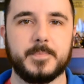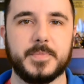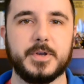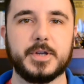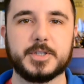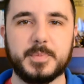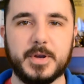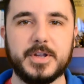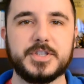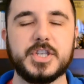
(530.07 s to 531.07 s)
They're
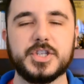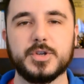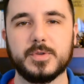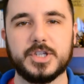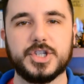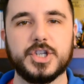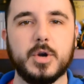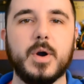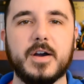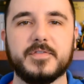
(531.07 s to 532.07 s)
experiences to really
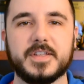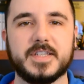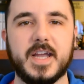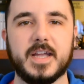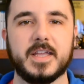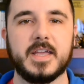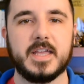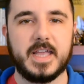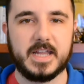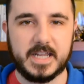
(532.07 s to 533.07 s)
show off the tech
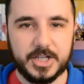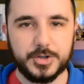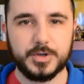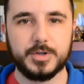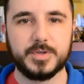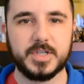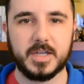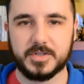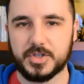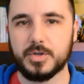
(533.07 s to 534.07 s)
and introduce
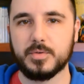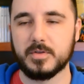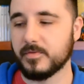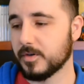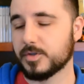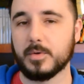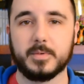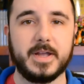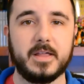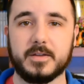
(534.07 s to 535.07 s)
us to the virtual
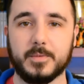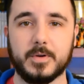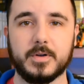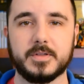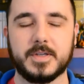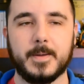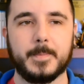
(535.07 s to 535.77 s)
reality world.